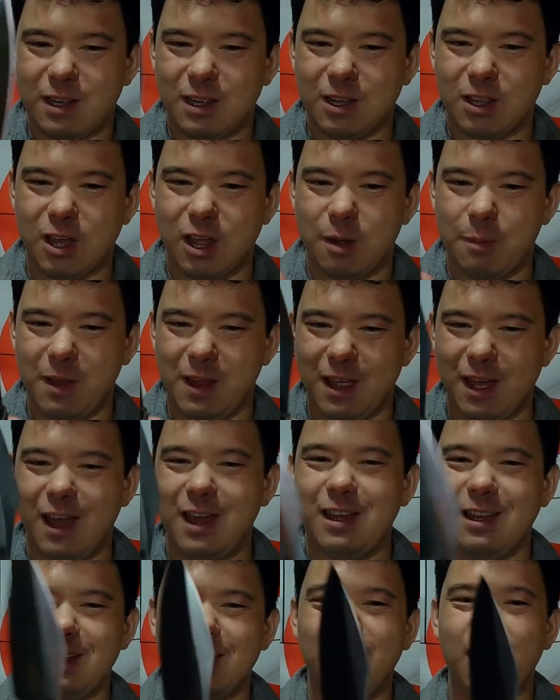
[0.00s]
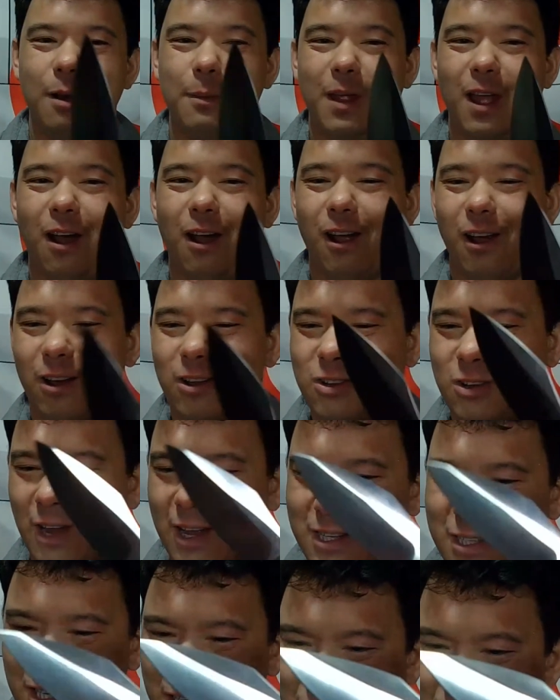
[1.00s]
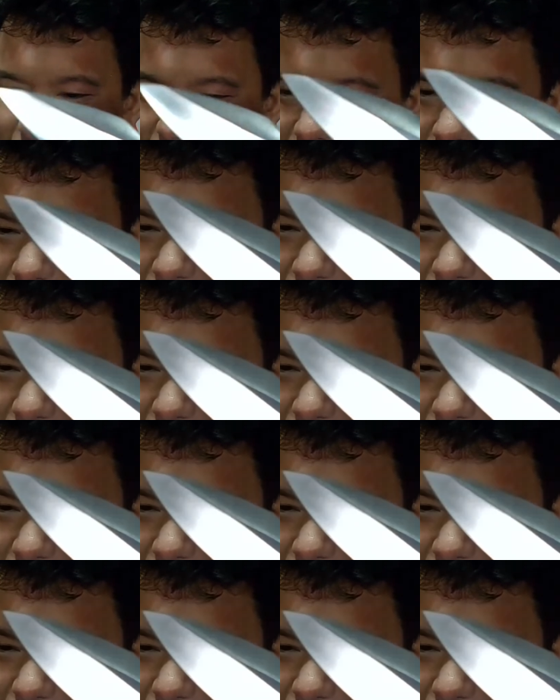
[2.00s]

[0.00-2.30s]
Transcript: gonna be a hard transition.